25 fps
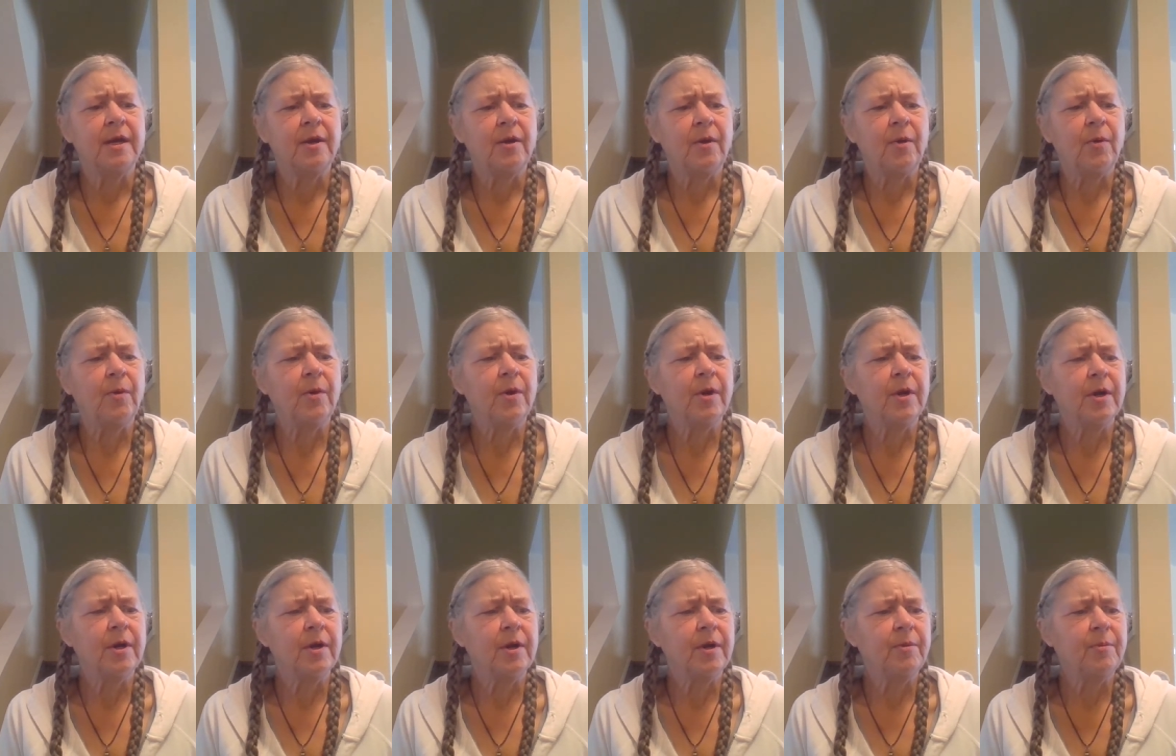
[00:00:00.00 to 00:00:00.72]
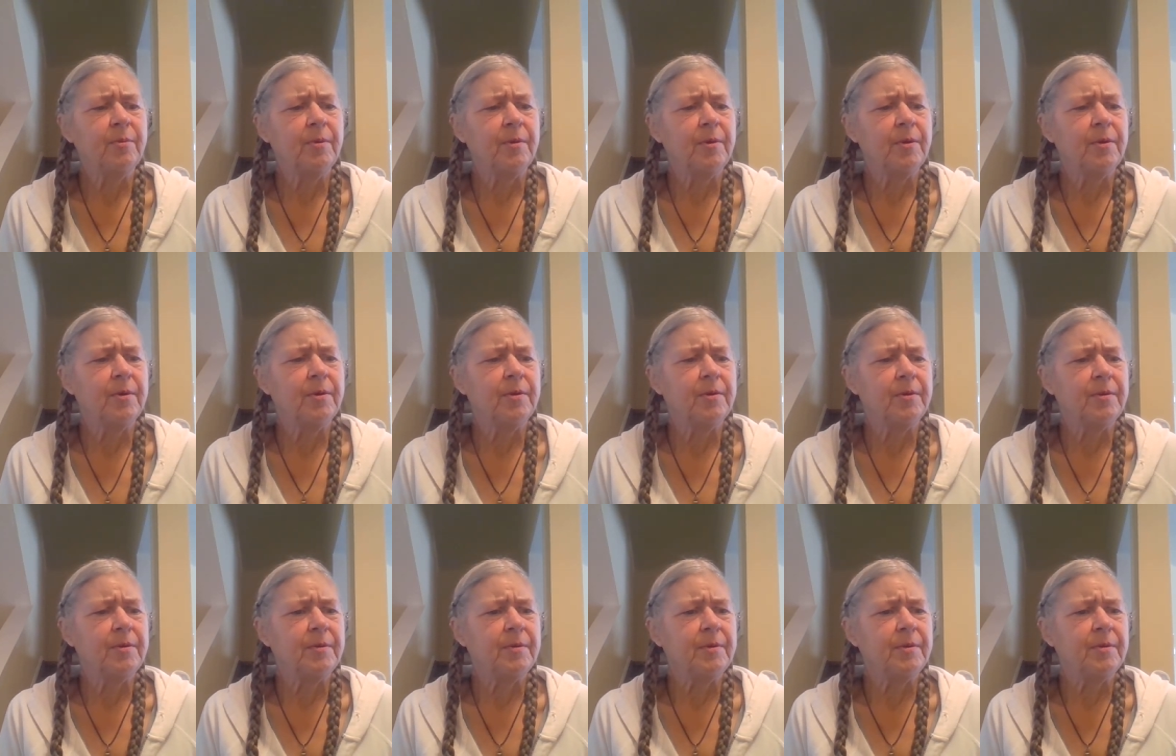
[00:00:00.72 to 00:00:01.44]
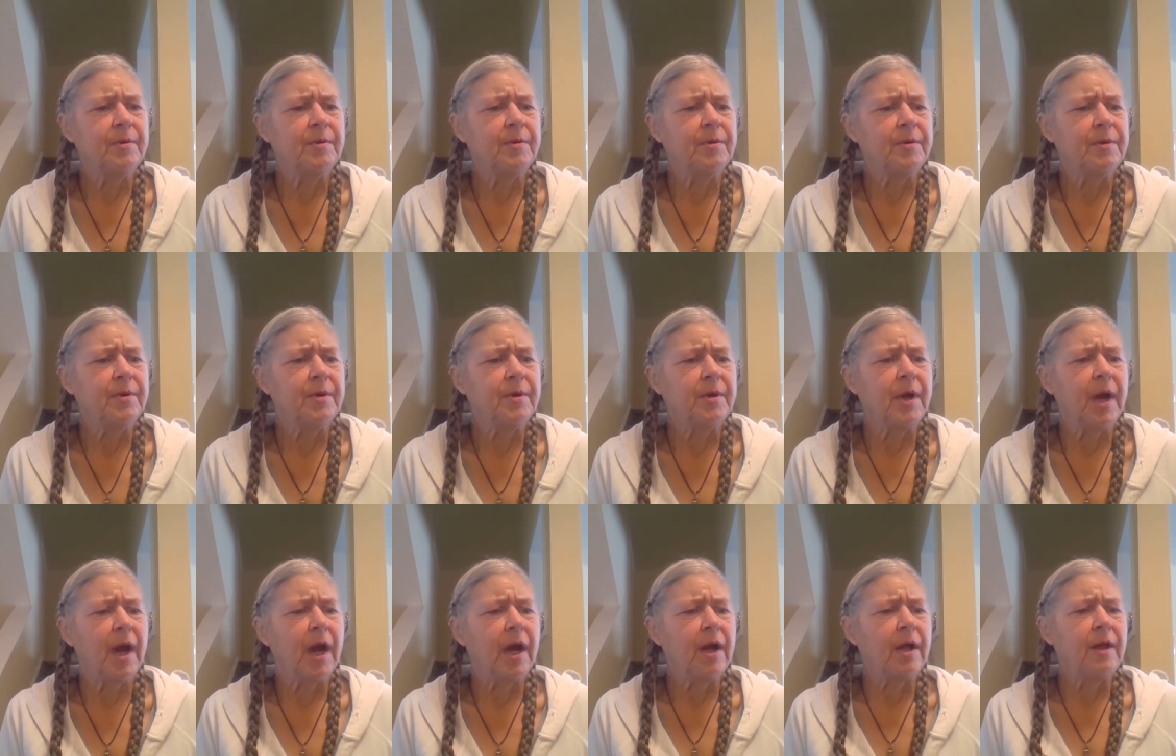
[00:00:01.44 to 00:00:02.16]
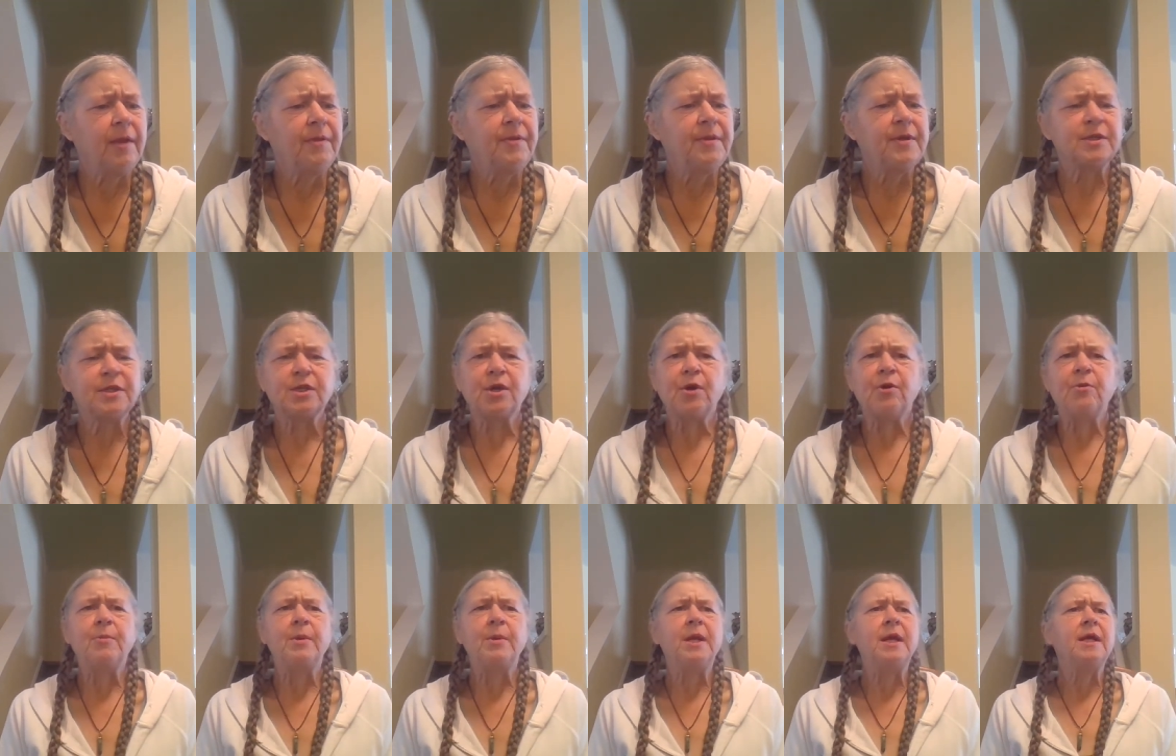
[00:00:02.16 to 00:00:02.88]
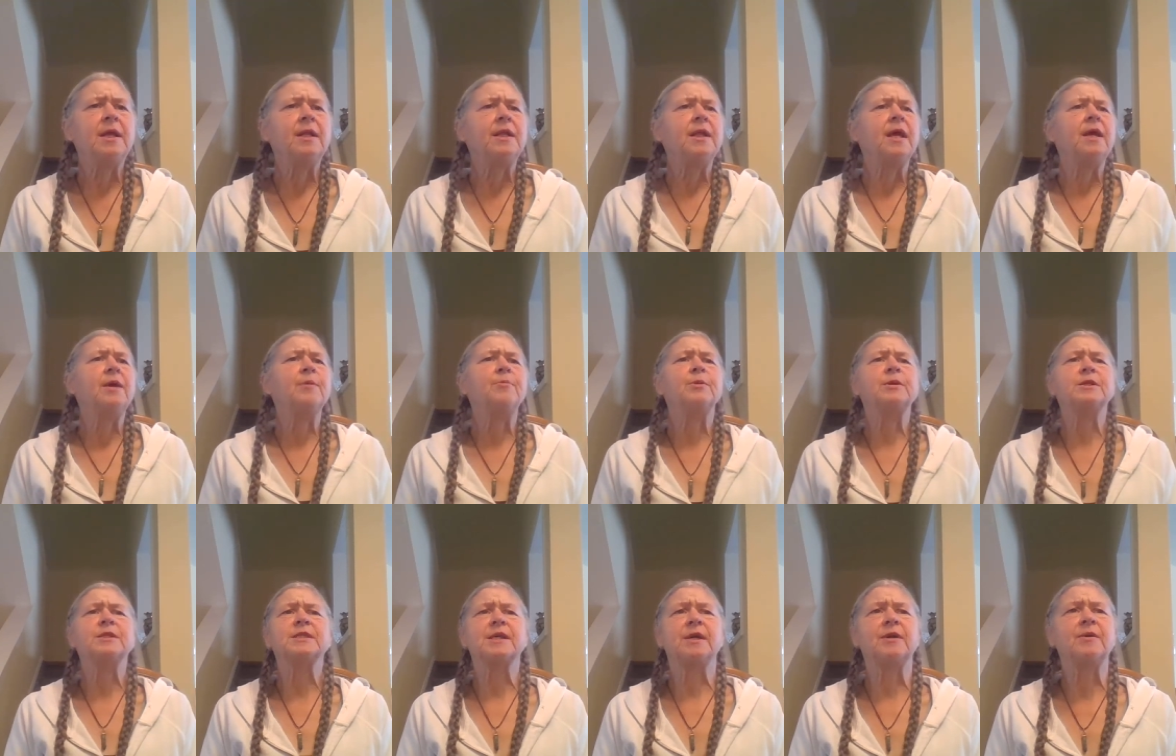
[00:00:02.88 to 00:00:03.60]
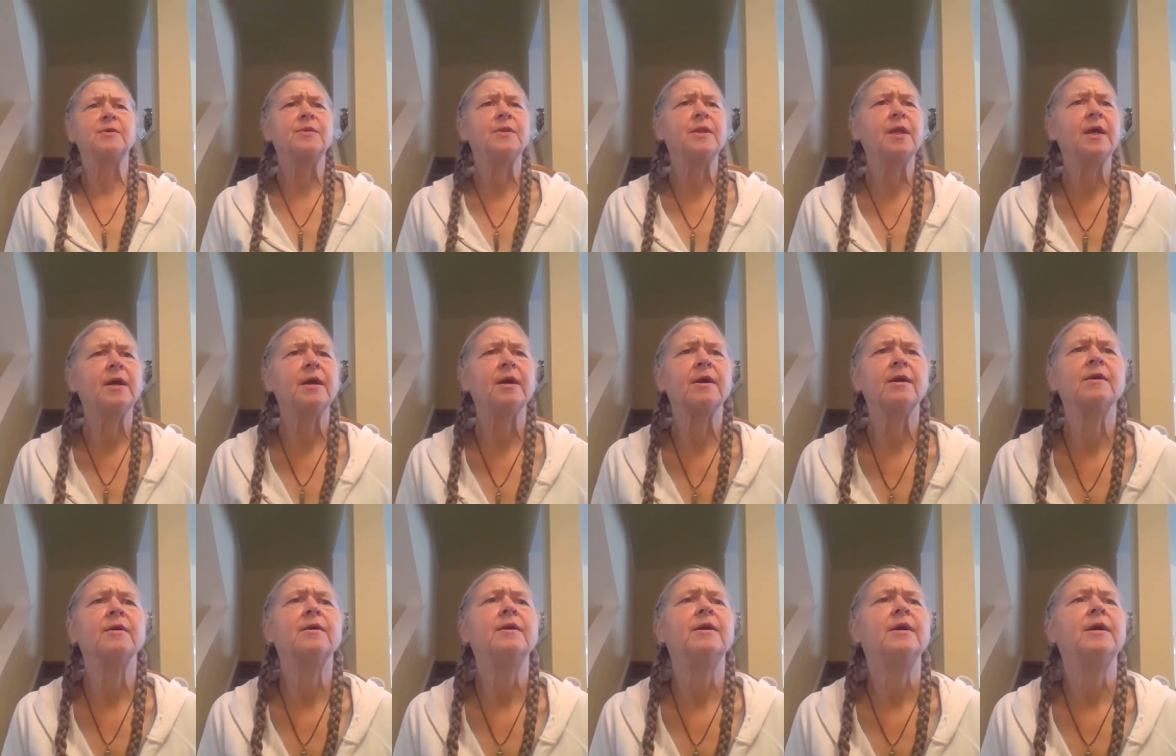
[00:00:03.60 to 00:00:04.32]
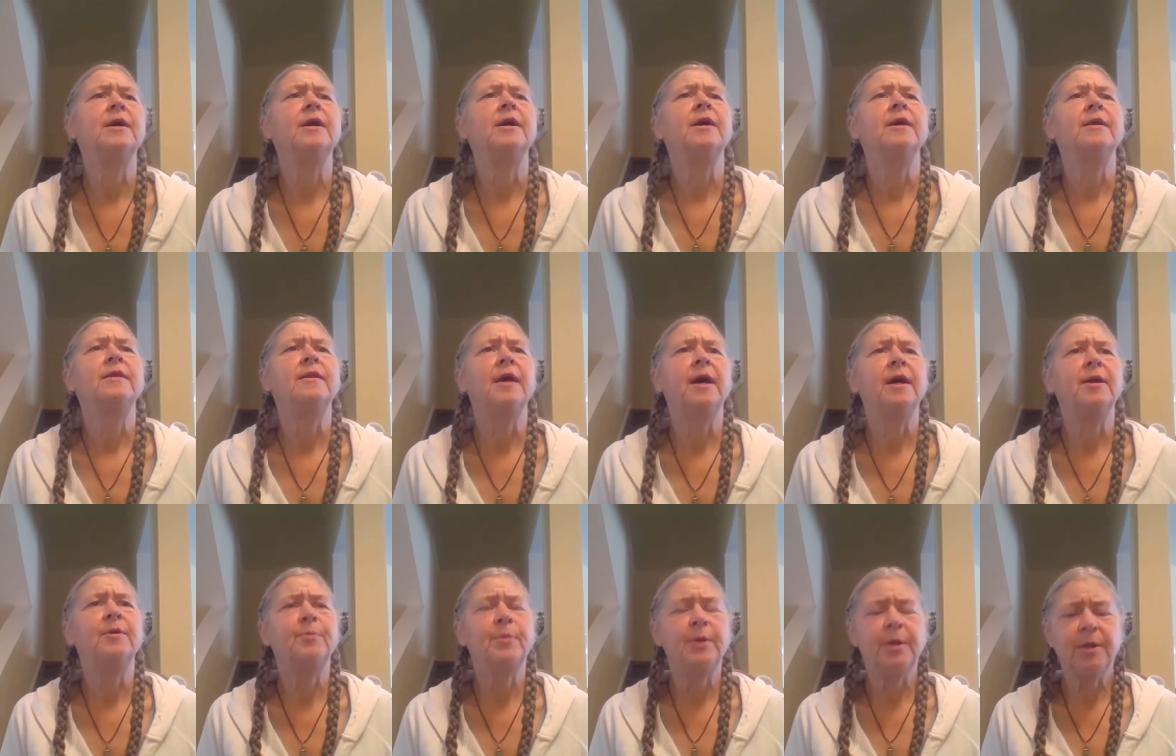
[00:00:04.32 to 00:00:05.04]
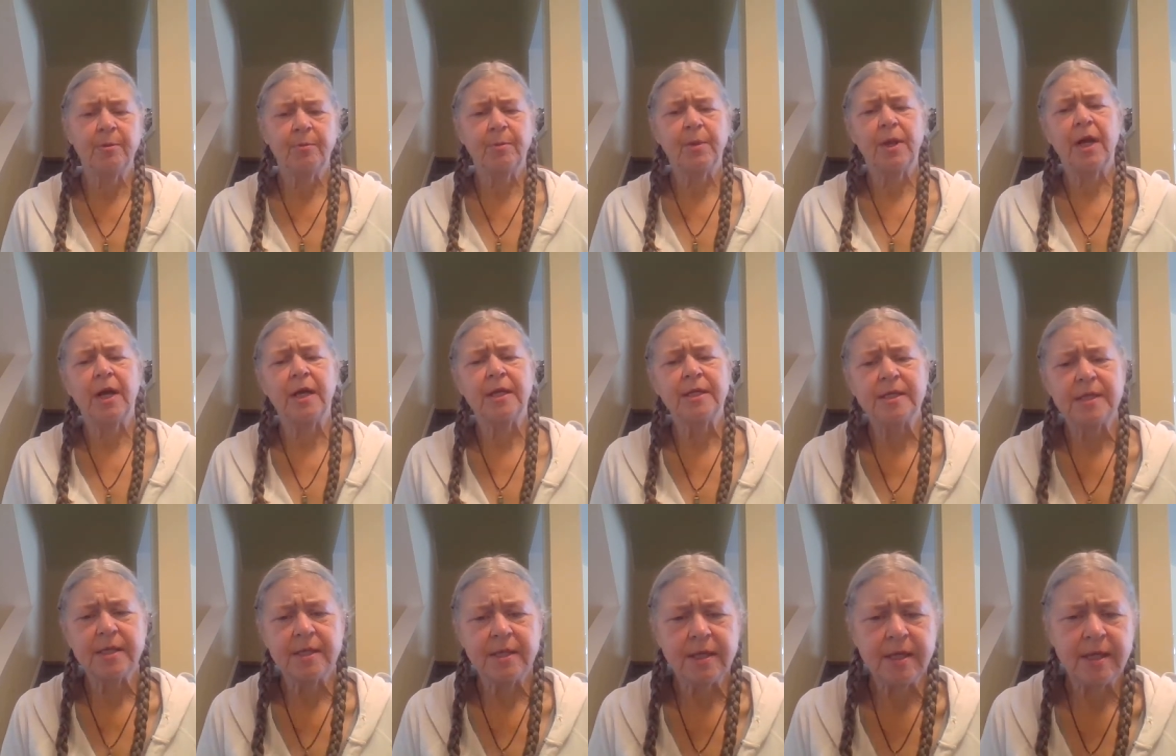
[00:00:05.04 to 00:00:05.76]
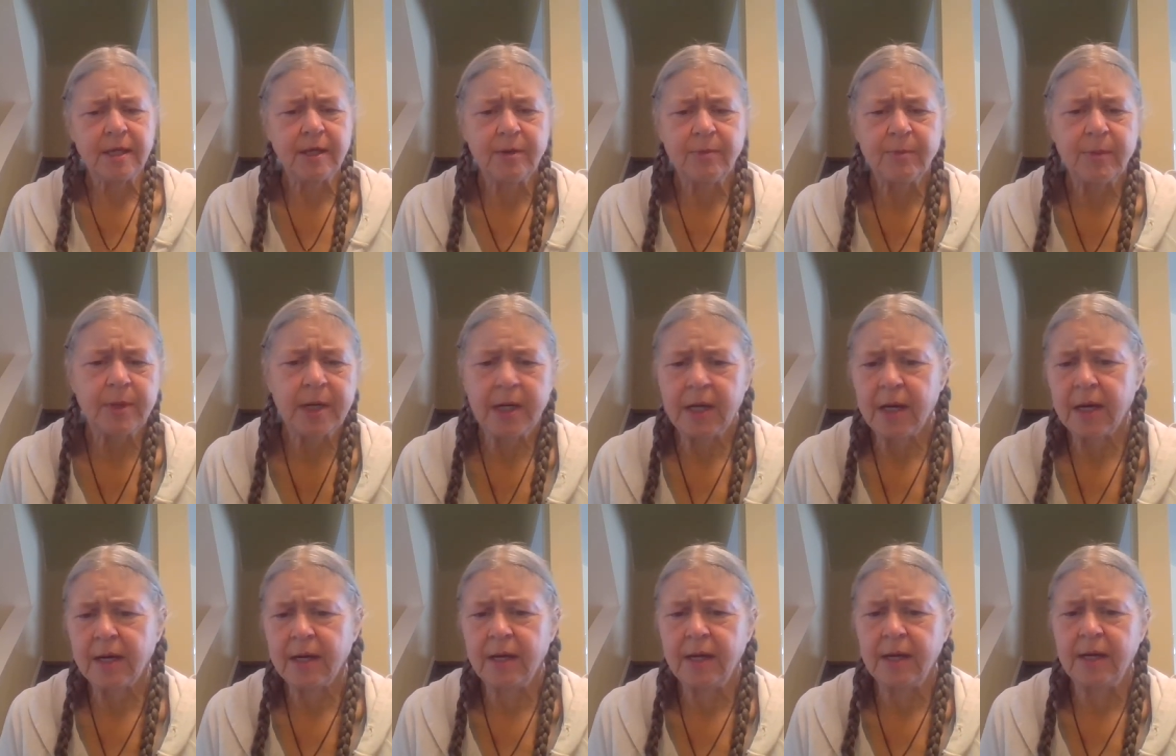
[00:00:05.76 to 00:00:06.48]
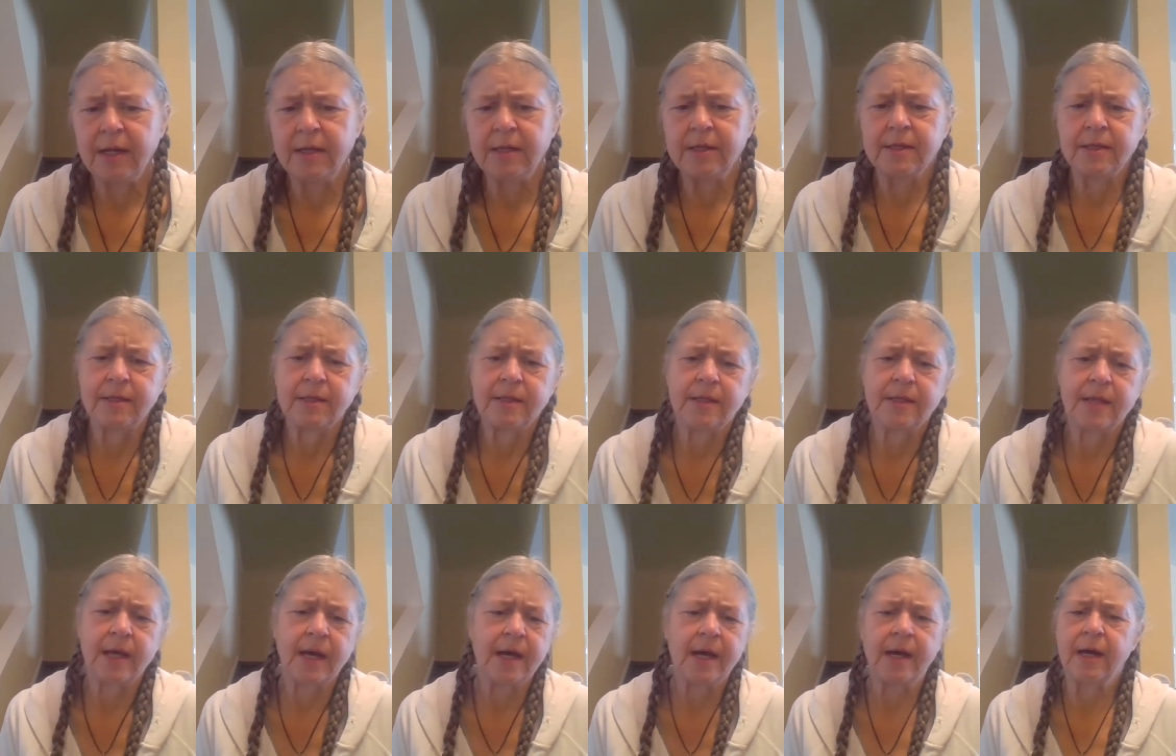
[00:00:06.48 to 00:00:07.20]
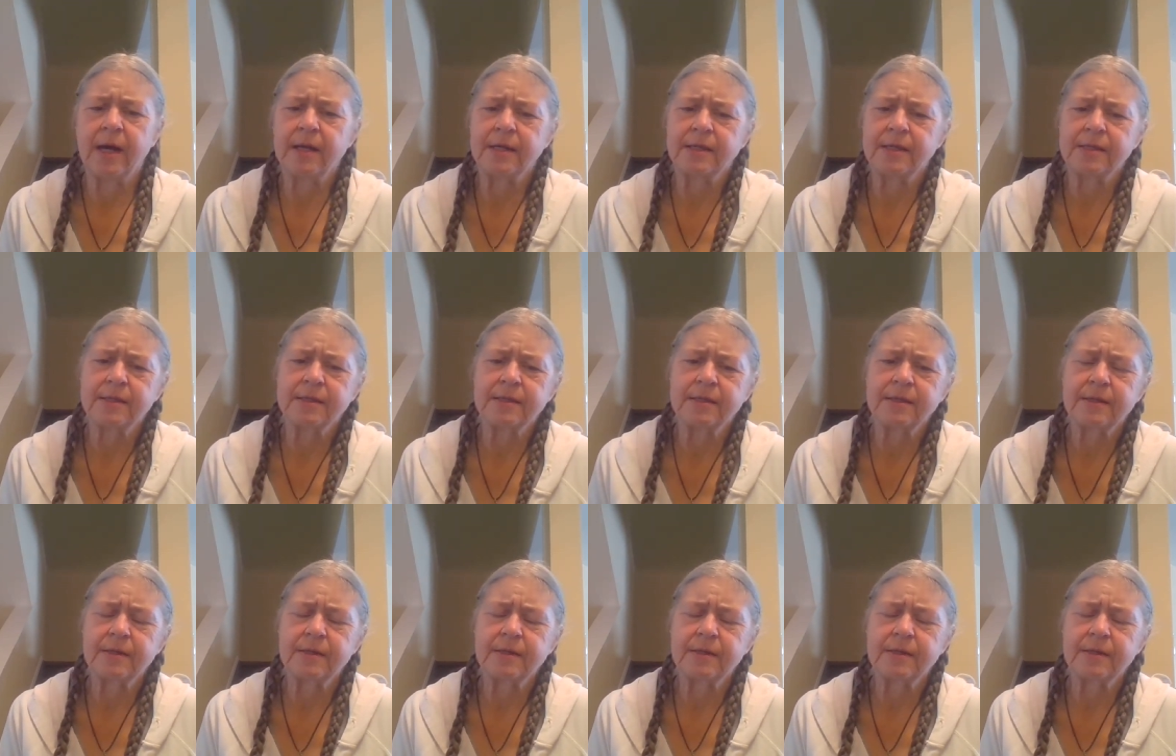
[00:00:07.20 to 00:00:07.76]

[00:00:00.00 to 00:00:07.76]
Or there's so many labels out there that have been applied to the humankind that